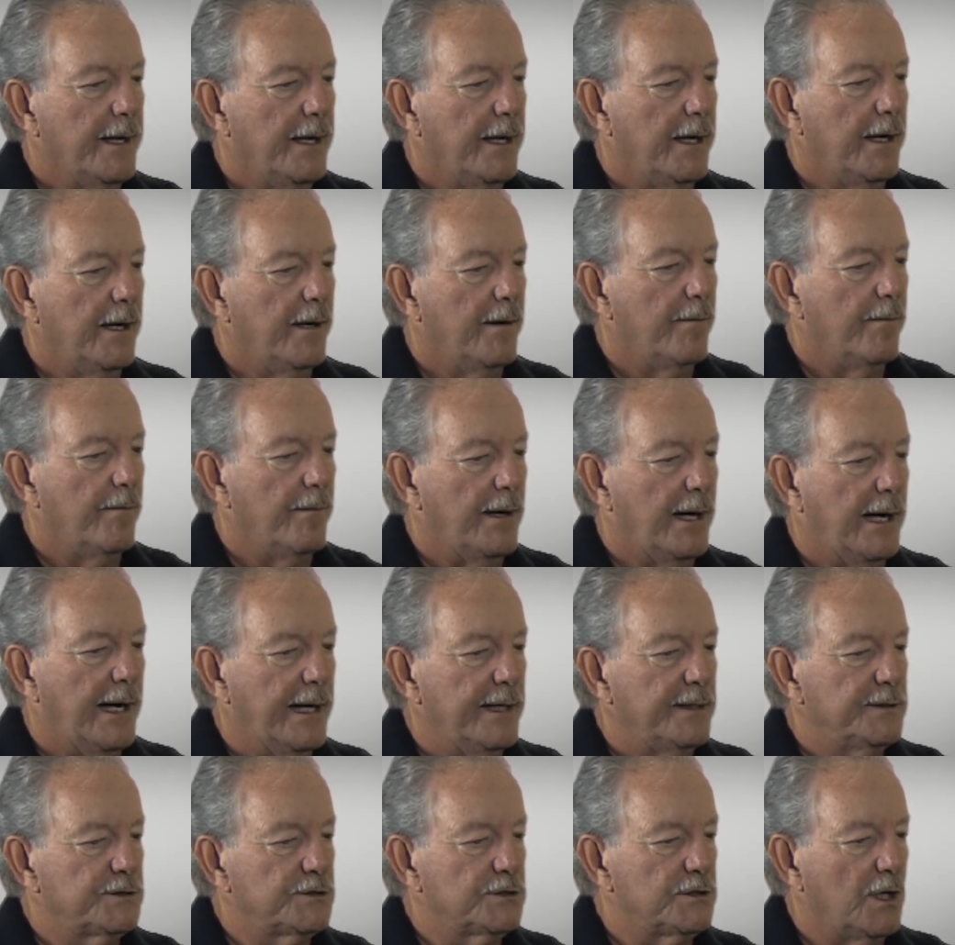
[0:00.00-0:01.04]

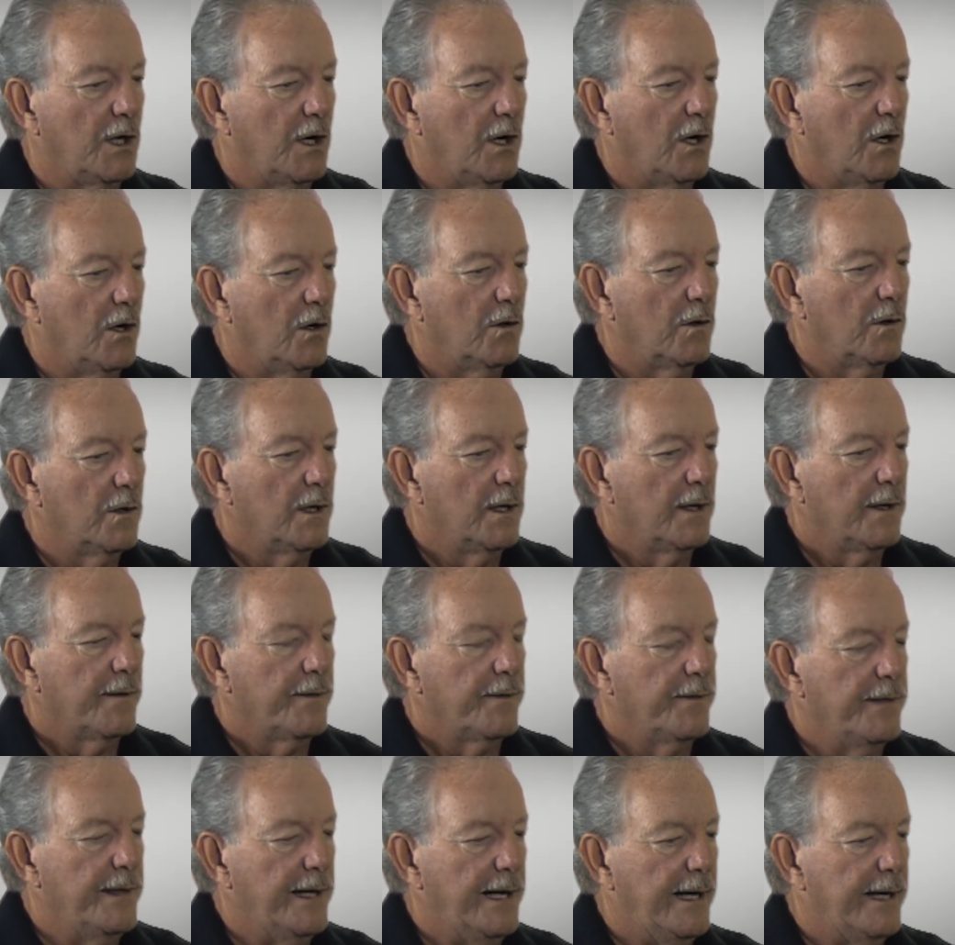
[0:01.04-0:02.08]
I saw
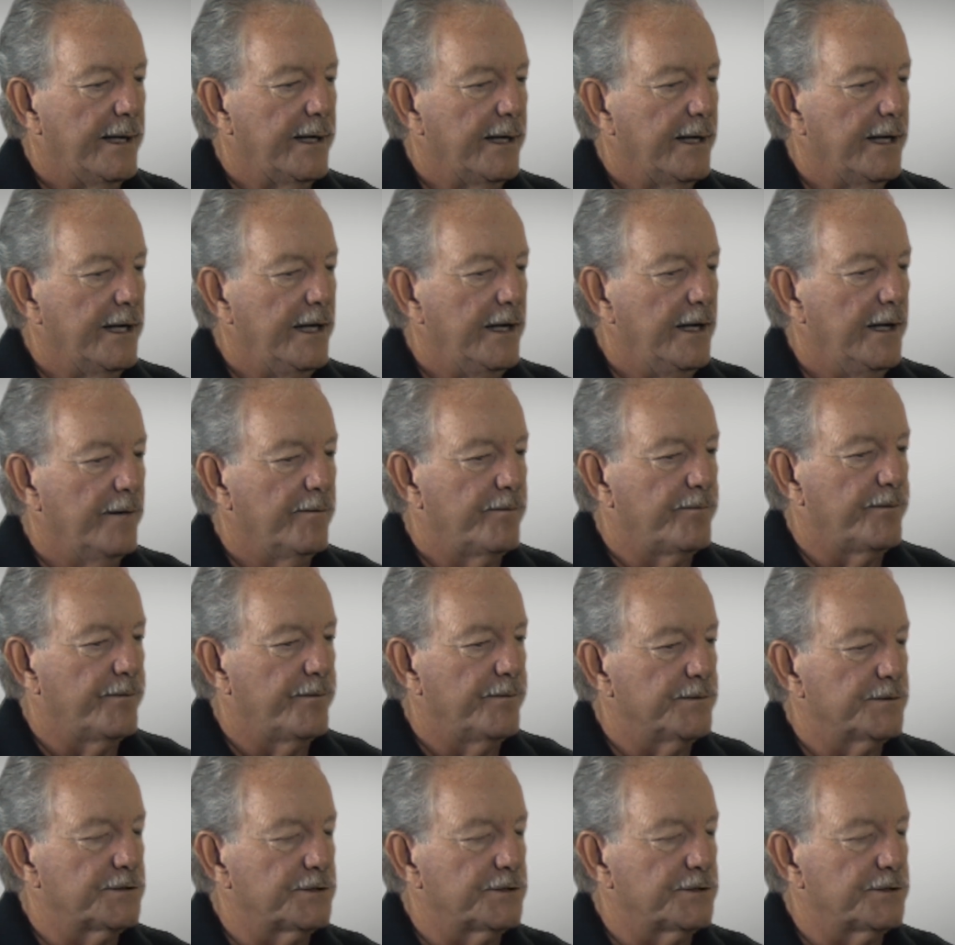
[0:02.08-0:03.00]
that if,